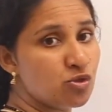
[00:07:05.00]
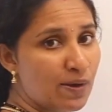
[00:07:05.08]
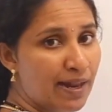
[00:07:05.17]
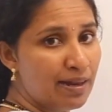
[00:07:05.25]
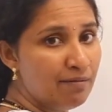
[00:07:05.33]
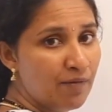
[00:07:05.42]

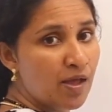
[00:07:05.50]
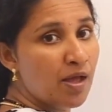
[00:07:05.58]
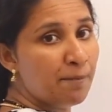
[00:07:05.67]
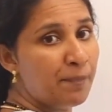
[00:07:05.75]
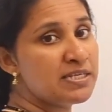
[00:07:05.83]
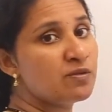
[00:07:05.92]

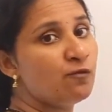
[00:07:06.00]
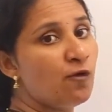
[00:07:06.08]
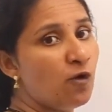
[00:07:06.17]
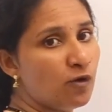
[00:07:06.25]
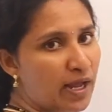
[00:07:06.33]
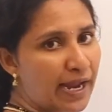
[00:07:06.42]
12 plus
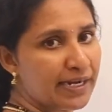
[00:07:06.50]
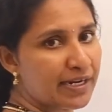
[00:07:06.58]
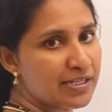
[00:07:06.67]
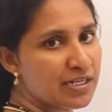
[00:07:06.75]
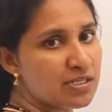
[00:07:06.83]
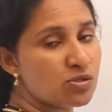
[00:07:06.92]
4
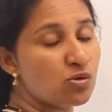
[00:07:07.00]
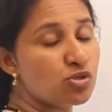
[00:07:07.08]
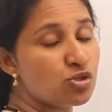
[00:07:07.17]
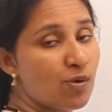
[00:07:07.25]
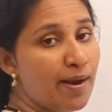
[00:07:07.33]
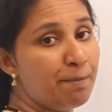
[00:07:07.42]
hydrogen.
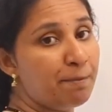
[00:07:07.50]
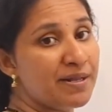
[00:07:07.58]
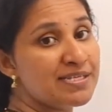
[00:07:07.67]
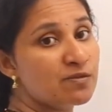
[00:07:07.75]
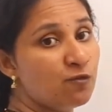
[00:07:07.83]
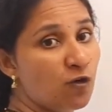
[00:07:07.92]
So 12
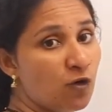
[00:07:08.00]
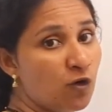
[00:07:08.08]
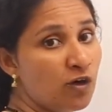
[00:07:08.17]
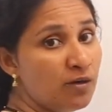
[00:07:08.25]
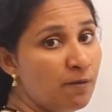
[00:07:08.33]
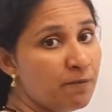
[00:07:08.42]
plus
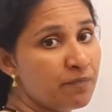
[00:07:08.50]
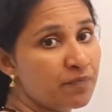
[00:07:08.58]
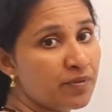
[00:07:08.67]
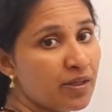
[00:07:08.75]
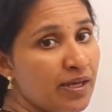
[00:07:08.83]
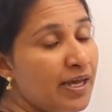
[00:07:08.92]

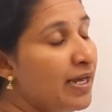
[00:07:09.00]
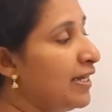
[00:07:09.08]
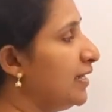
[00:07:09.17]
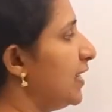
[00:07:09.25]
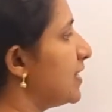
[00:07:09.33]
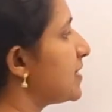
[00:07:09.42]
4,
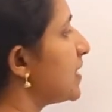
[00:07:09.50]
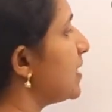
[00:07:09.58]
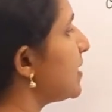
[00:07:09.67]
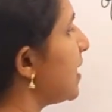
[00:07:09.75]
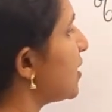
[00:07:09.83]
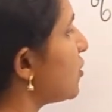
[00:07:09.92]

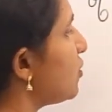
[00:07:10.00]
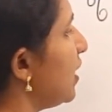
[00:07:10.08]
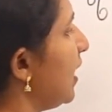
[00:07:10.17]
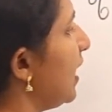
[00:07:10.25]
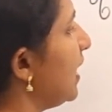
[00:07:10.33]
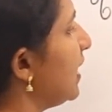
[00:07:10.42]
yes,
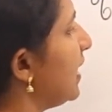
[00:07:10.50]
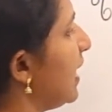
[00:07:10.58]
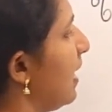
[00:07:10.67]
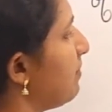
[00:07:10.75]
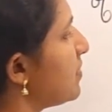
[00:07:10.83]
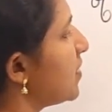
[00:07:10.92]
16
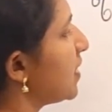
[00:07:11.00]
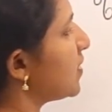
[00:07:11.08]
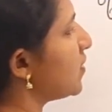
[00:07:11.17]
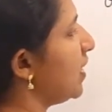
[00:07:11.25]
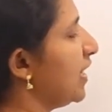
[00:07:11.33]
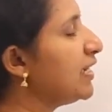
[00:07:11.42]
gram,
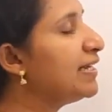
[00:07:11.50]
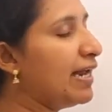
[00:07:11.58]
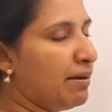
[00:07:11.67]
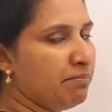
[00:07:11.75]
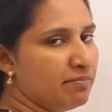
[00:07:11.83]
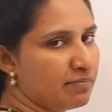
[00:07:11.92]
16
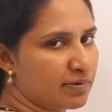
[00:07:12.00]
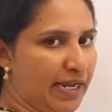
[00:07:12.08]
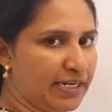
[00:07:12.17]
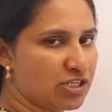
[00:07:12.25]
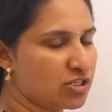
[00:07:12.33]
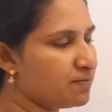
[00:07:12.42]
gram,
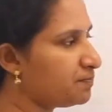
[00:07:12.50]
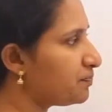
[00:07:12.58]
right.